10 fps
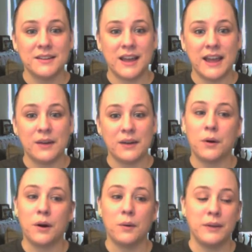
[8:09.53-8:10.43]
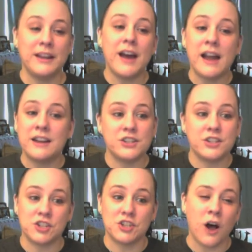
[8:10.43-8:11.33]
okay, or when God is
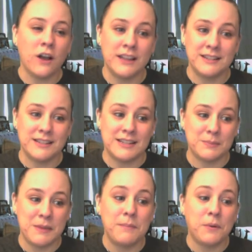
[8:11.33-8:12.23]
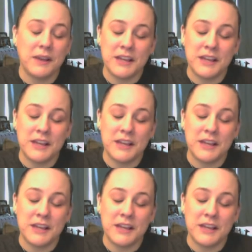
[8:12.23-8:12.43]
just talking to his people,